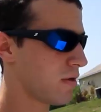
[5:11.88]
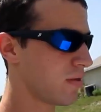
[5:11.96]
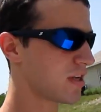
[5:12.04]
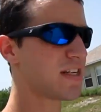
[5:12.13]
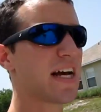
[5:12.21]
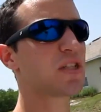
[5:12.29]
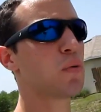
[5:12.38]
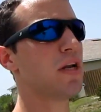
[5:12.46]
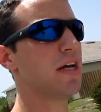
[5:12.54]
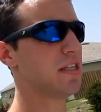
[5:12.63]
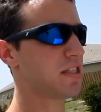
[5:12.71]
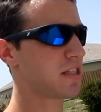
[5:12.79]
This next one
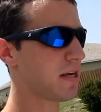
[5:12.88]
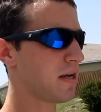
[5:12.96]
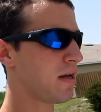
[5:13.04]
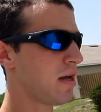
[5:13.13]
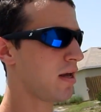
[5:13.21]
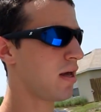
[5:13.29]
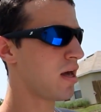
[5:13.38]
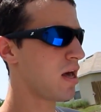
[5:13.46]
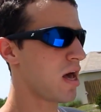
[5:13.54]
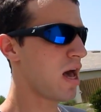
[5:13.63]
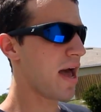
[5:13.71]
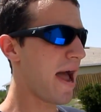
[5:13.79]
is,
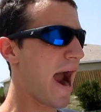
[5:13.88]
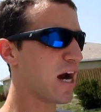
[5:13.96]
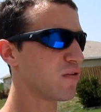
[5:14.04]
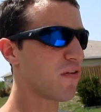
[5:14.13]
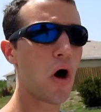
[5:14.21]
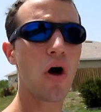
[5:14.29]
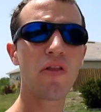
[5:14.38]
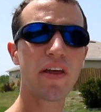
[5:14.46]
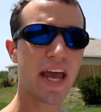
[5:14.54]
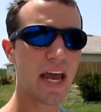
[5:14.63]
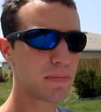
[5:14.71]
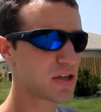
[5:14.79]
out of all the
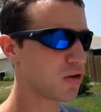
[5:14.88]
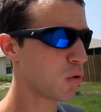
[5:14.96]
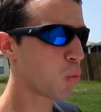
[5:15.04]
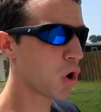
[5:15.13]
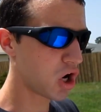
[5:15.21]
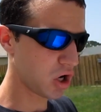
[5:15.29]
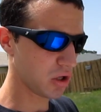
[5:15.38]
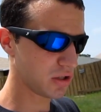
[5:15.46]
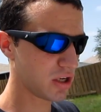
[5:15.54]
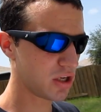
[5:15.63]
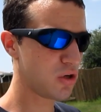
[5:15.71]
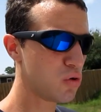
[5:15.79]
games in the world,
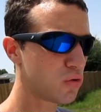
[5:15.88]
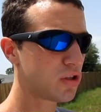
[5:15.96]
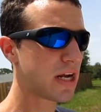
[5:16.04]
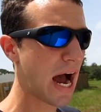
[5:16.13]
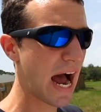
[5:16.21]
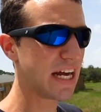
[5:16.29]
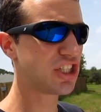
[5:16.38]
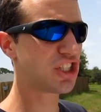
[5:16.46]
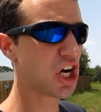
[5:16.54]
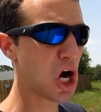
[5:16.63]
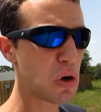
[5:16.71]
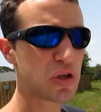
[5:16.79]
you guys
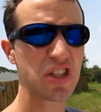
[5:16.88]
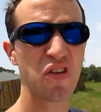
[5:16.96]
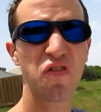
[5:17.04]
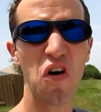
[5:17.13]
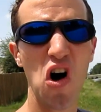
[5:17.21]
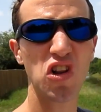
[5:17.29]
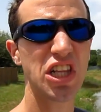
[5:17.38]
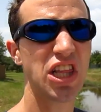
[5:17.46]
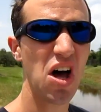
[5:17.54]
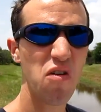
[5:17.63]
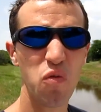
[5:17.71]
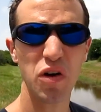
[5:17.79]
chose to fall in
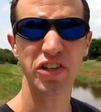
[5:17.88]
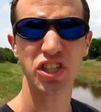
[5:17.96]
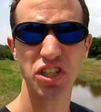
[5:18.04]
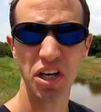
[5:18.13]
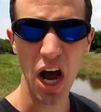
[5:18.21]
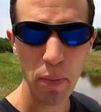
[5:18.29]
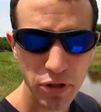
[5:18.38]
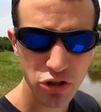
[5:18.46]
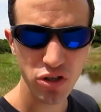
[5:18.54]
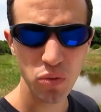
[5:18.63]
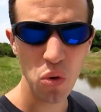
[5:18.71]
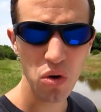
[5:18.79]
love with
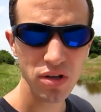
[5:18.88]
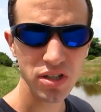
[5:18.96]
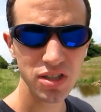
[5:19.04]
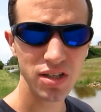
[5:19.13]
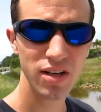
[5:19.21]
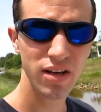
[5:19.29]
Geometry Wars?